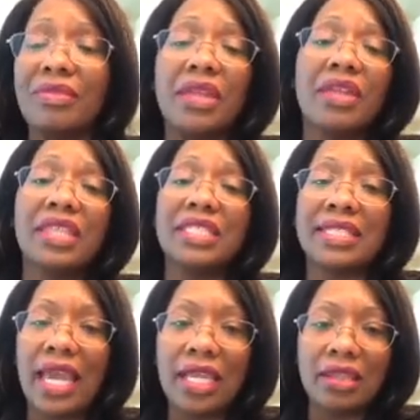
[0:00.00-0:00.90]
The
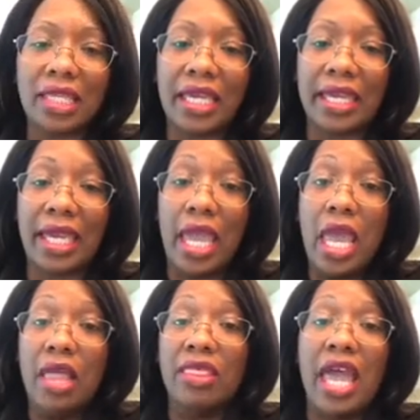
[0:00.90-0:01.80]
second thing
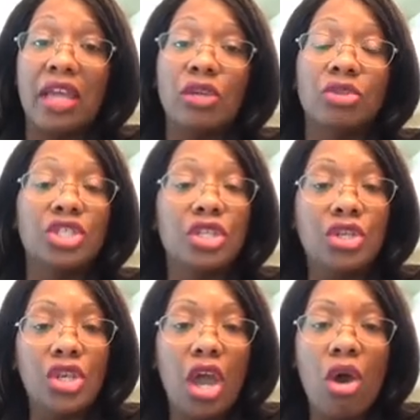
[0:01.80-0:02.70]
that you should
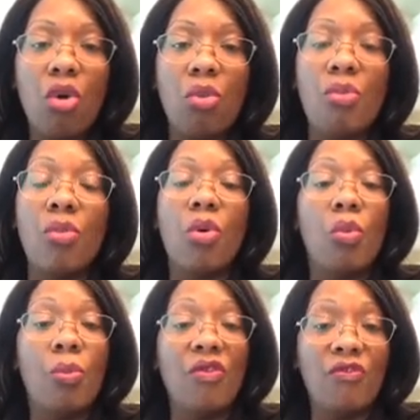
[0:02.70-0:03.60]
know
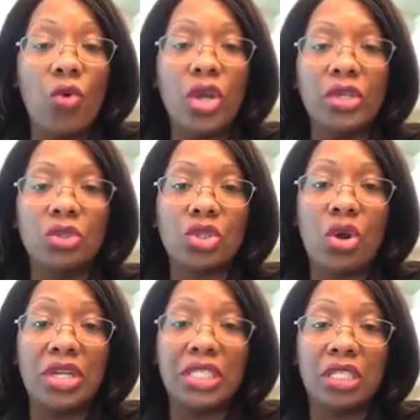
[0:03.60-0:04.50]
before you
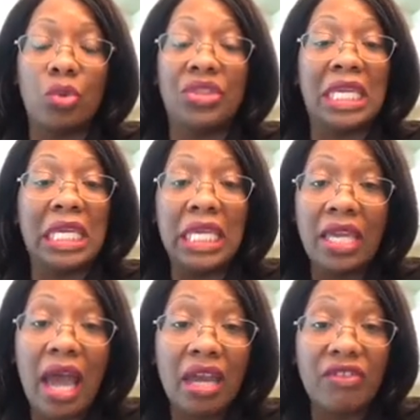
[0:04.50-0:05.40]
start dealing with any
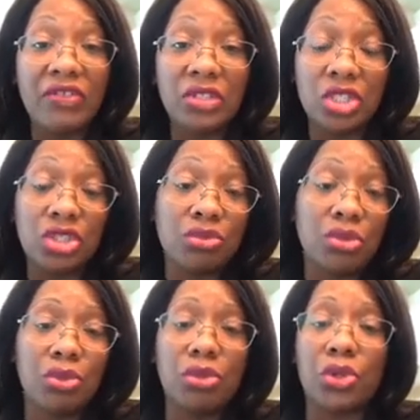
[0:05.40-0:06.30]
kind of physician
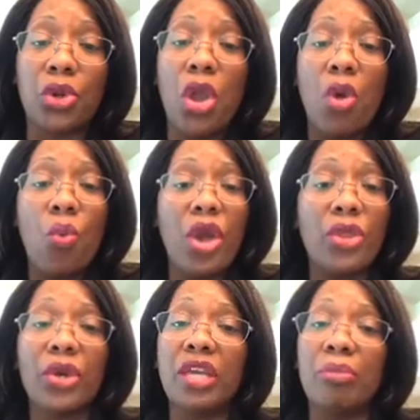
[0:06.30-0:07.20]
recruiter,
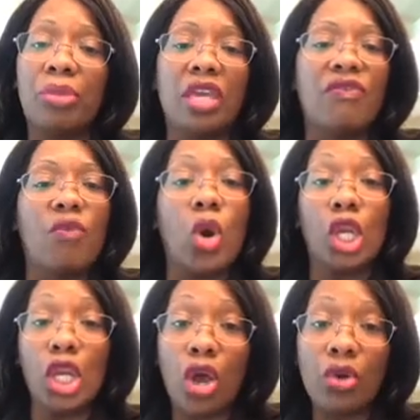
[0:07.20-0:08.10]
whether it be for
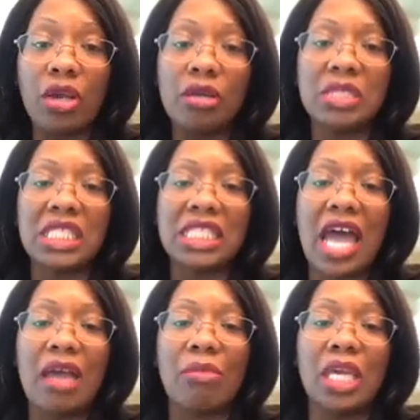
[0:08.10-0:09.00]
locums
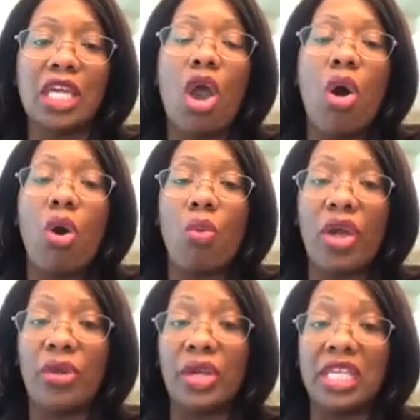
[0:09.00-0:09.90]
assignment or
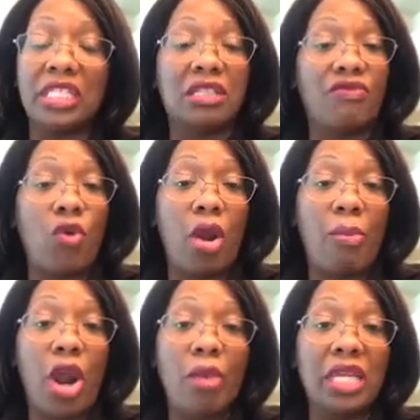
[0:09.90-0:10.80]
whether it's for a
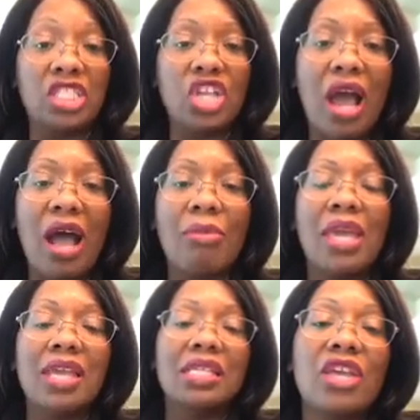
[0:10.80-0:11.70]
permanent job,
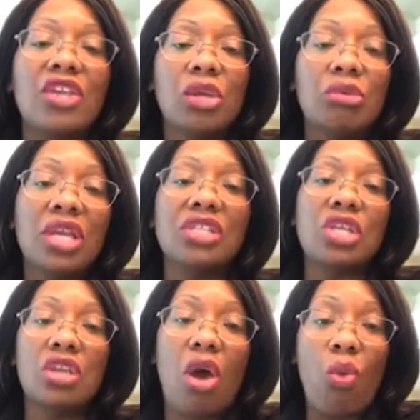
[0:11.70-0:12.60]
is you need to
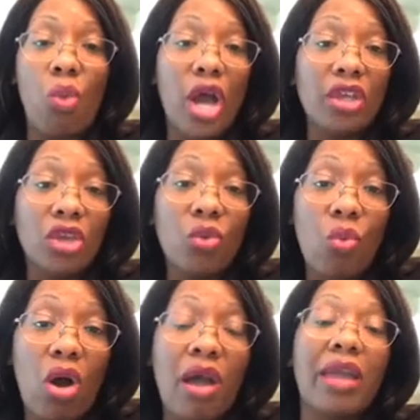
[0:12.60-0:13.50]
know what you
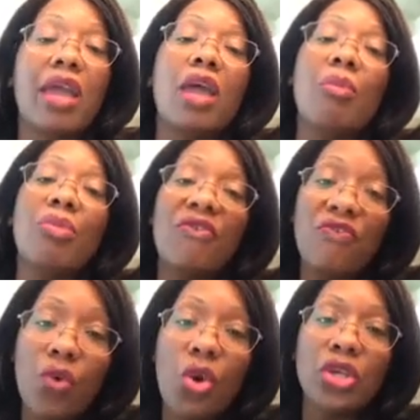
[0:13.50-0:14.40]
want
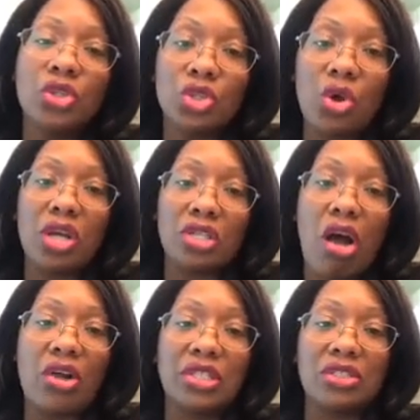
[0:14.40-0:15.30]
before you start
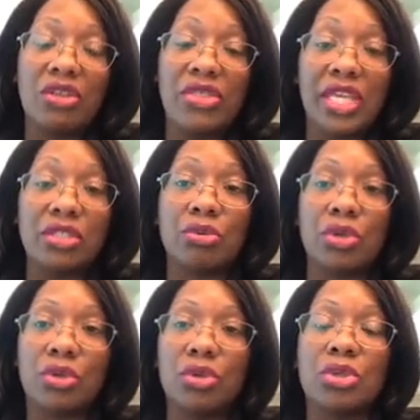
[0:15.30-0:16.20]
talking to these
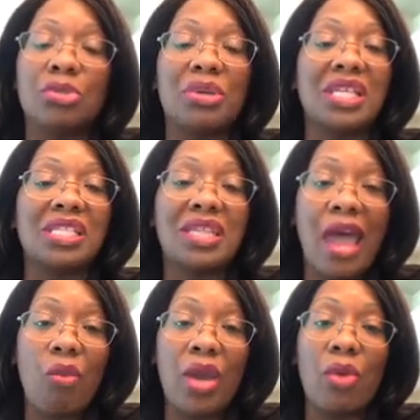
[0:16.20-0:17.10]
recruiters, because
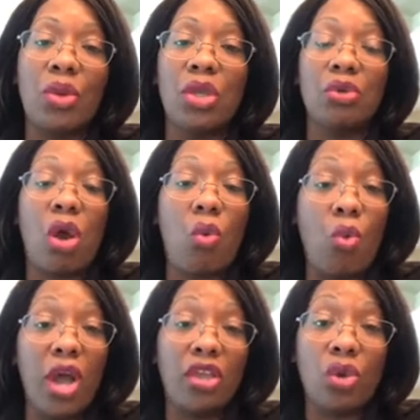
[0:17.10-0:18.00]
that way when you know
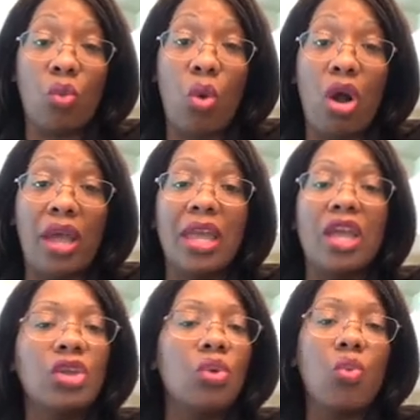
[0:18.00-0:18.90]
what you want,
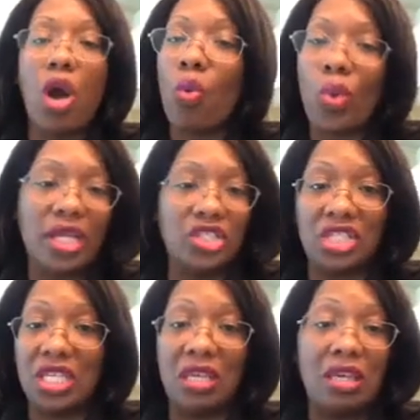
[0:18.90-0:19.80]
you won't waste
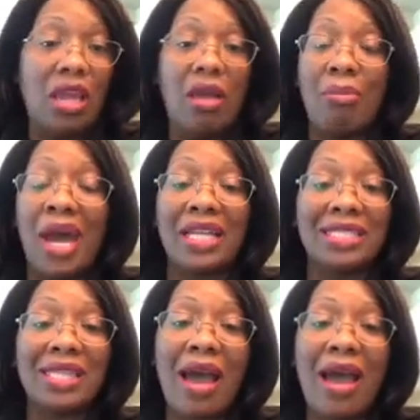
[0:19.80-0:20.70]
anybody's
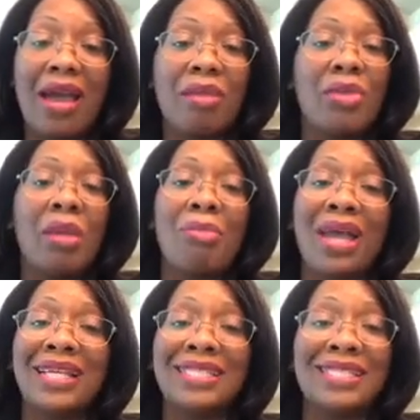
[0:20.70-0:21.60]
time by
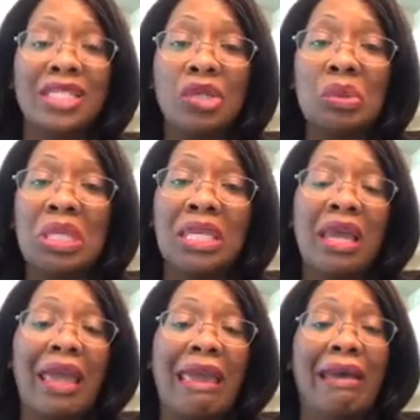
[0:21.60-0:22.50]
considering
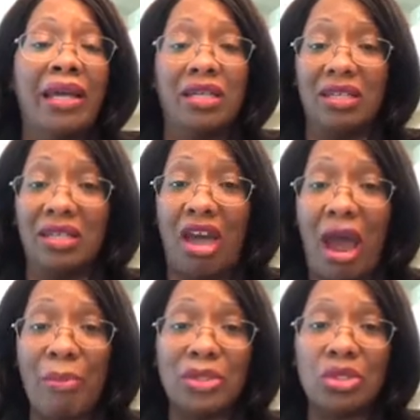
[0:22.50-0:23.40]
an
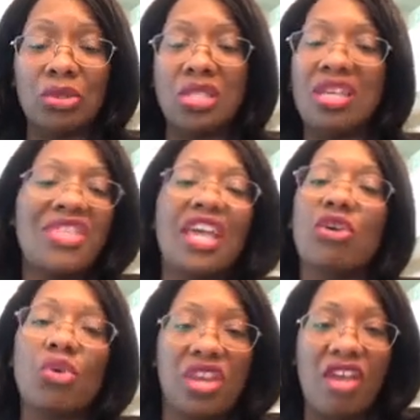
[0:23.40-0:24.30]
opportunity that you
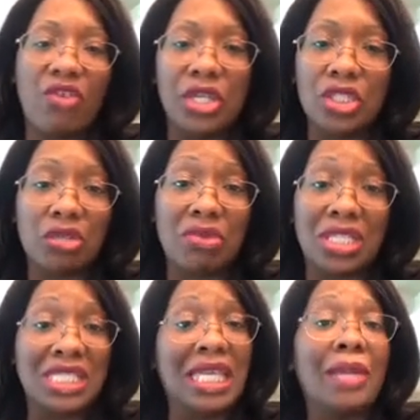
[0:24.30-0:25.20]
were never
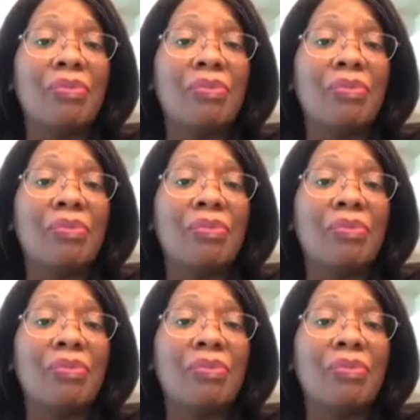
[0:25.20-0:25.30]
interested